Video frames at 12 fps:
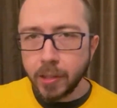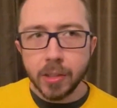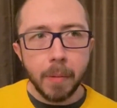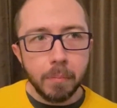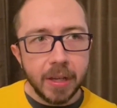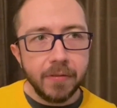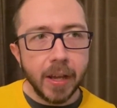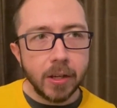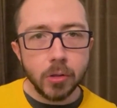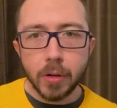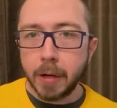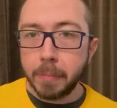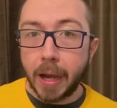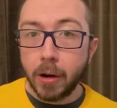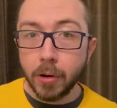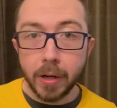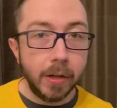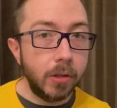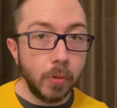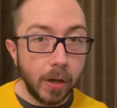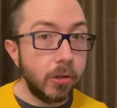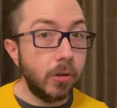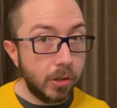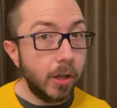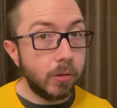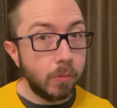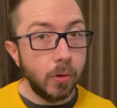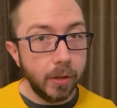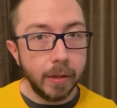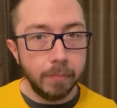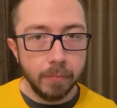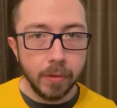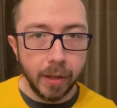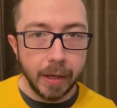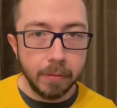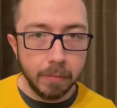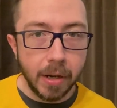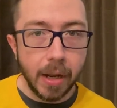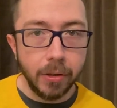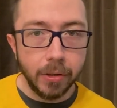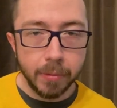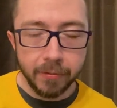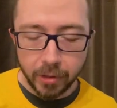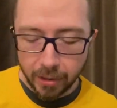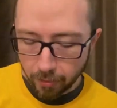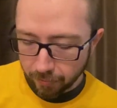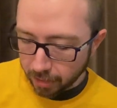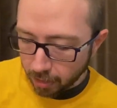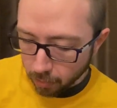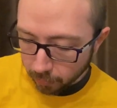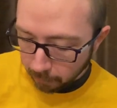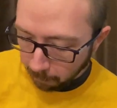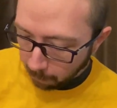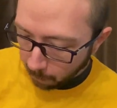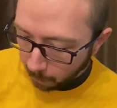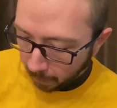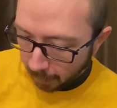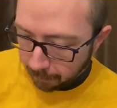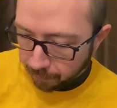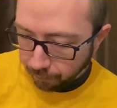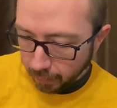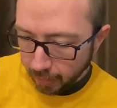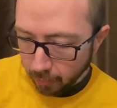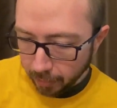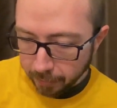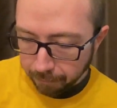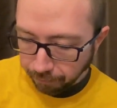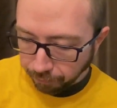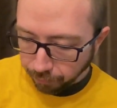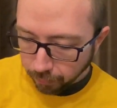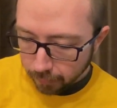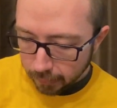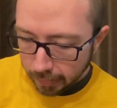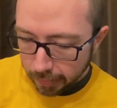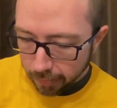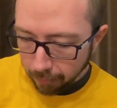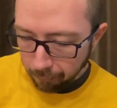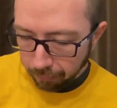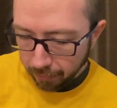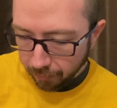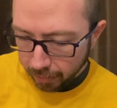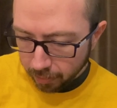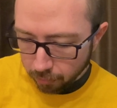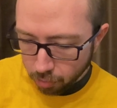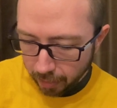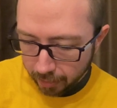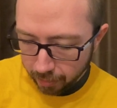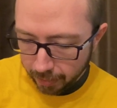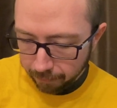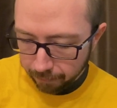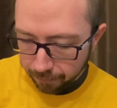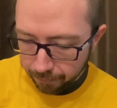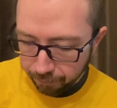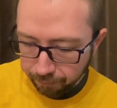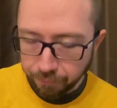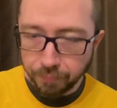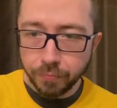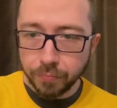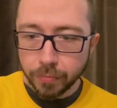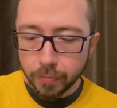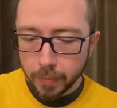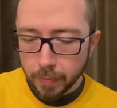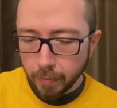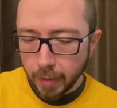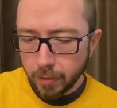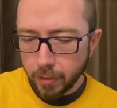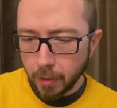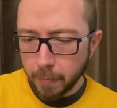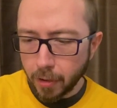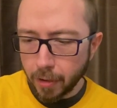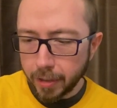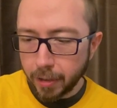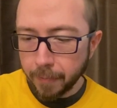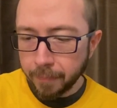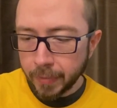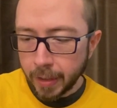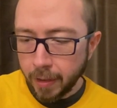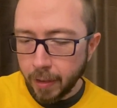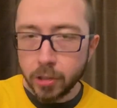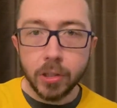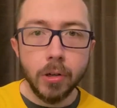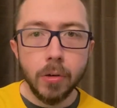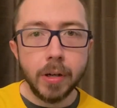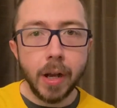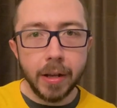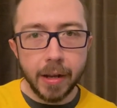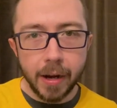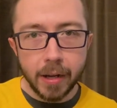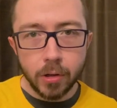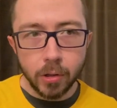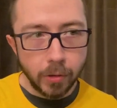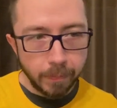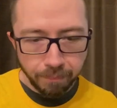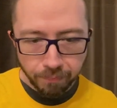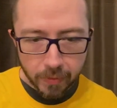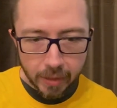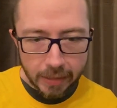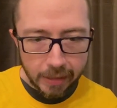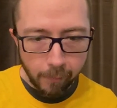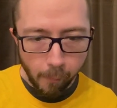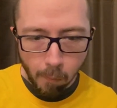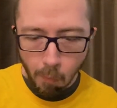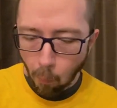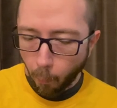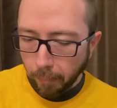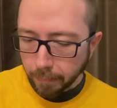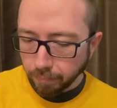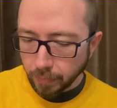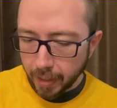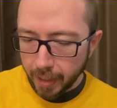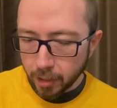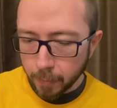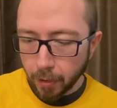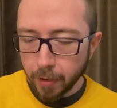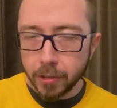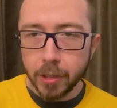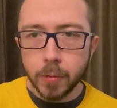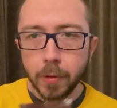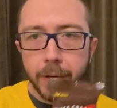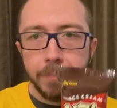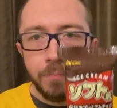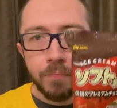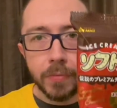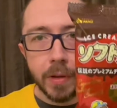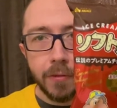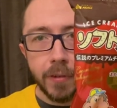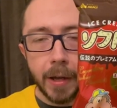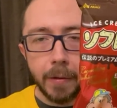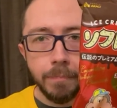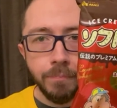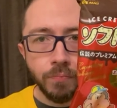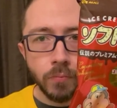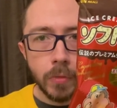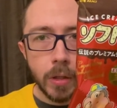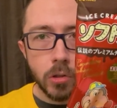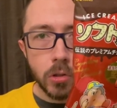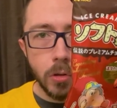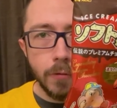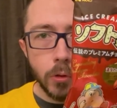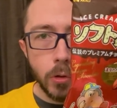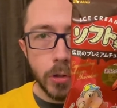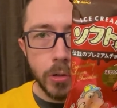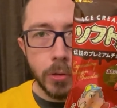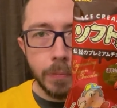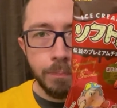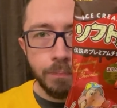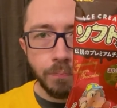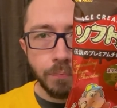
it's got beef extract powder in it as well. So it does really like nail the flavor of tacos. Anyways, I have got to translate this other part on here. So you know Gari Gari Kun, the, the ice bars. This one I found Softo Kun